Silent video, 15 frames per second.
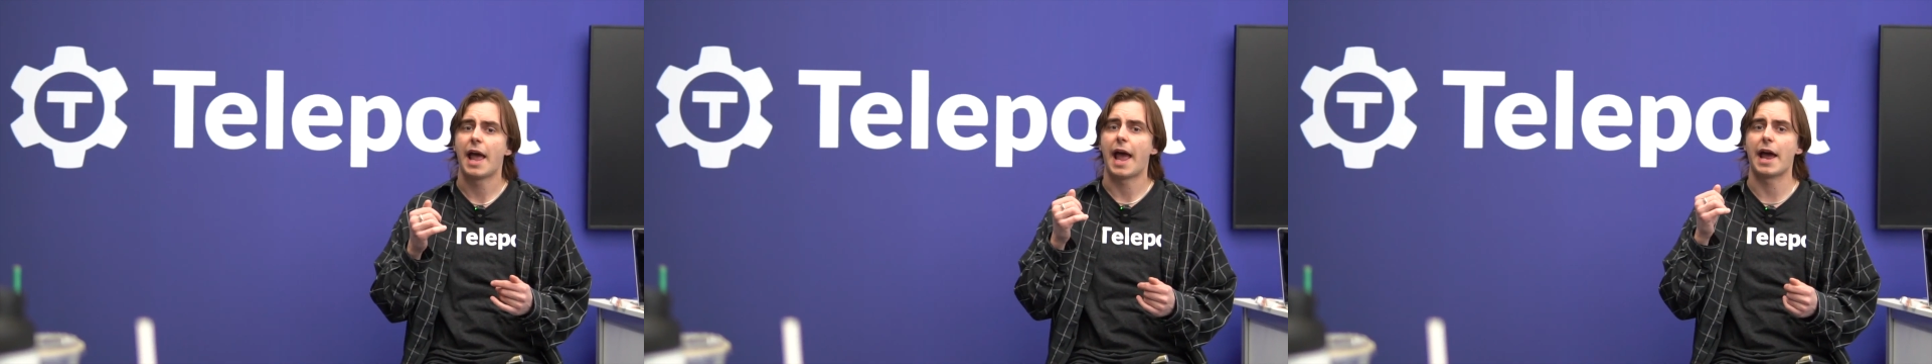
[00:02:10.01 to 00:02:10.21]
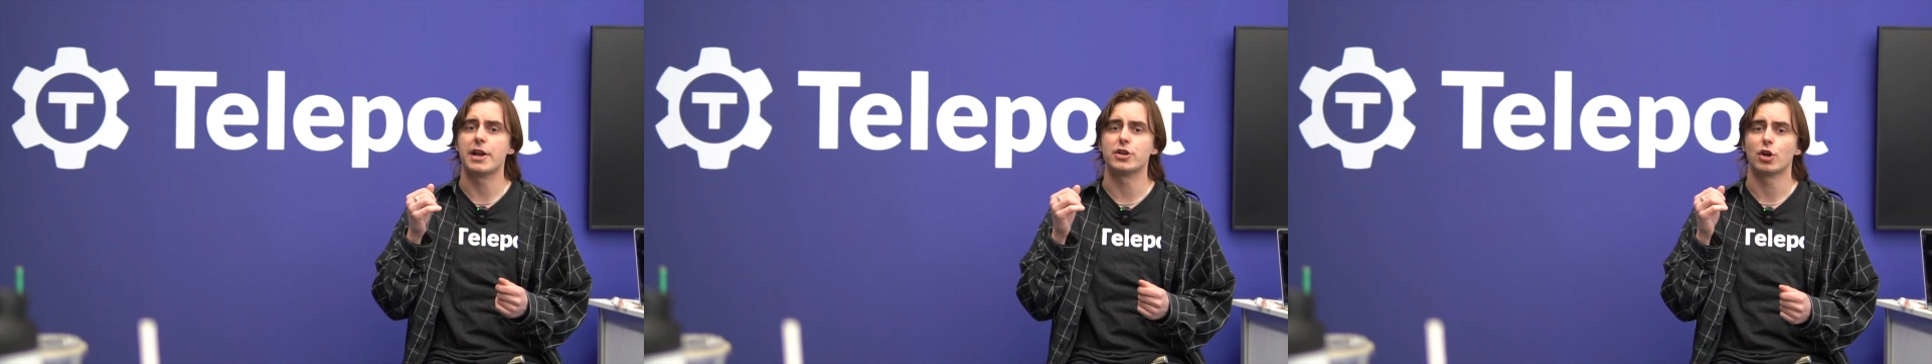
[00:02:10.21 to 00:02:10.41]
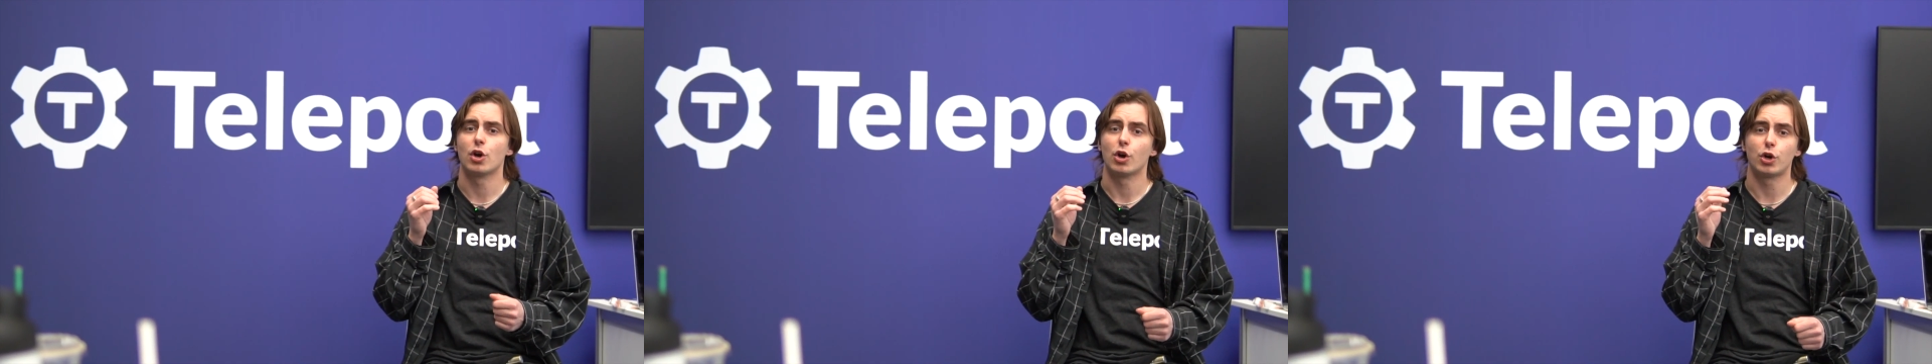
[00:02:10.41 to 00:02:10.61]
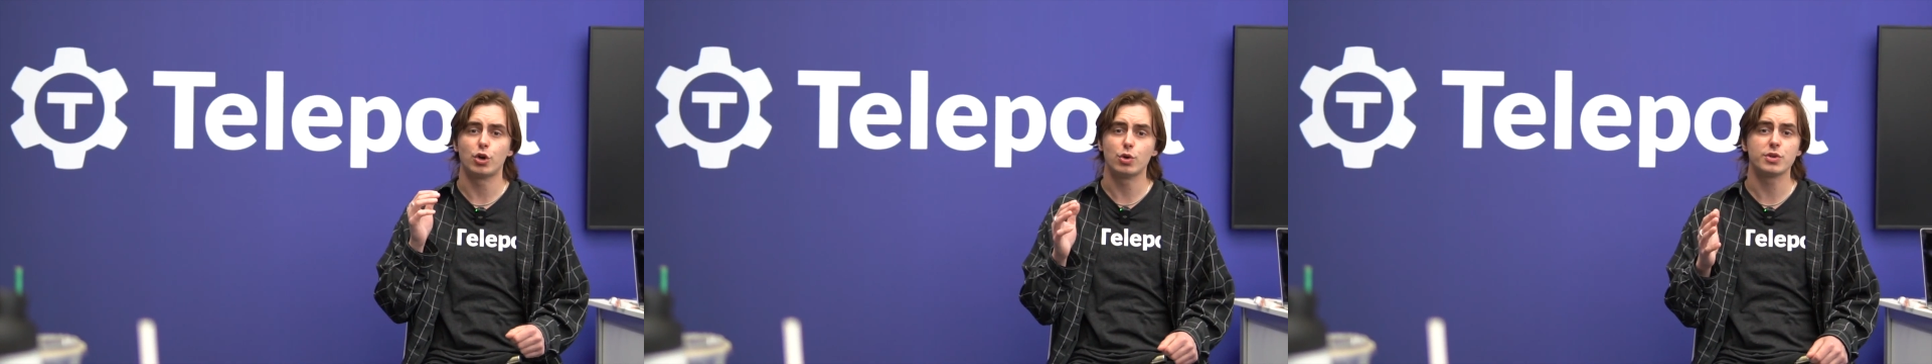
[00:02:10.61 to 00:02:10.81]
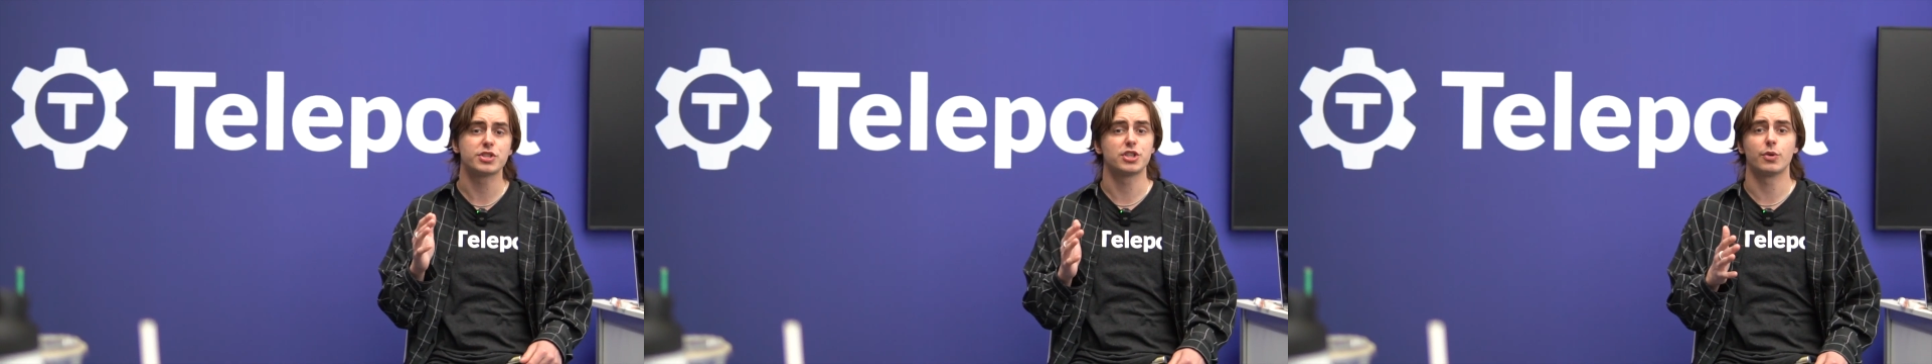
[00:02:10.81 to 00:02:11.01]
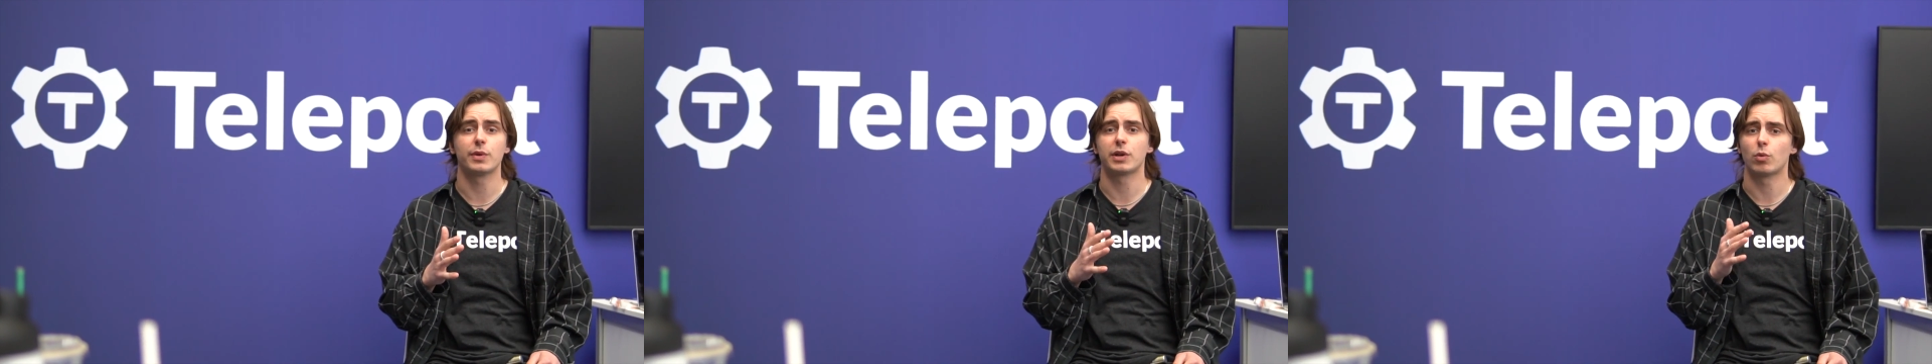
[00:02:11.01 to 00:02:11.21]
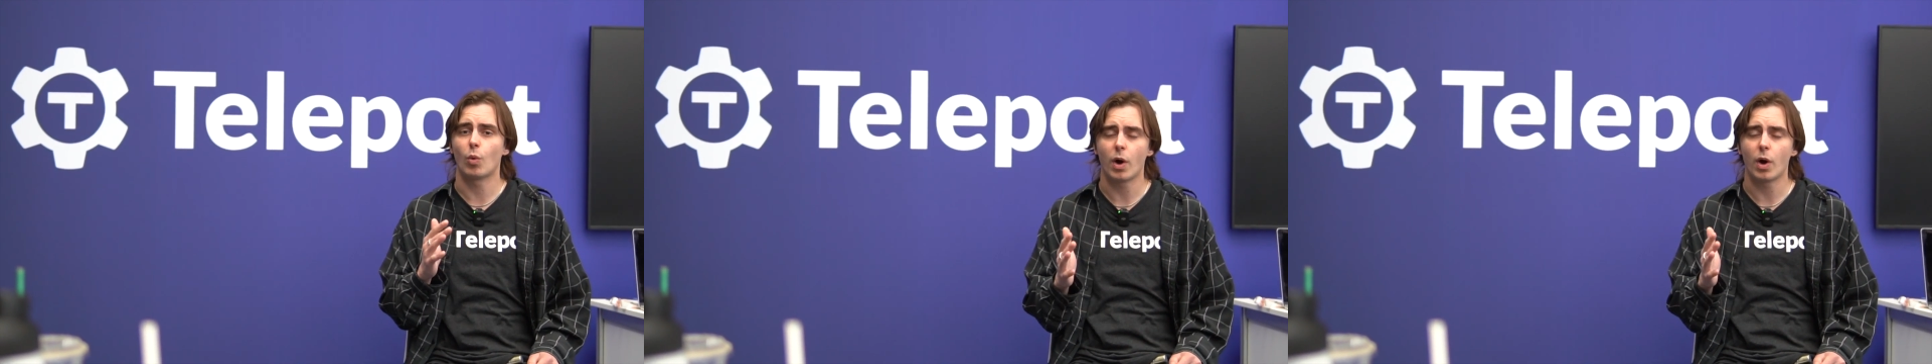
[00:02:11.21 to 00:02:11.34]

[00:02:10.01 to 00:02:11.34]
and who's doing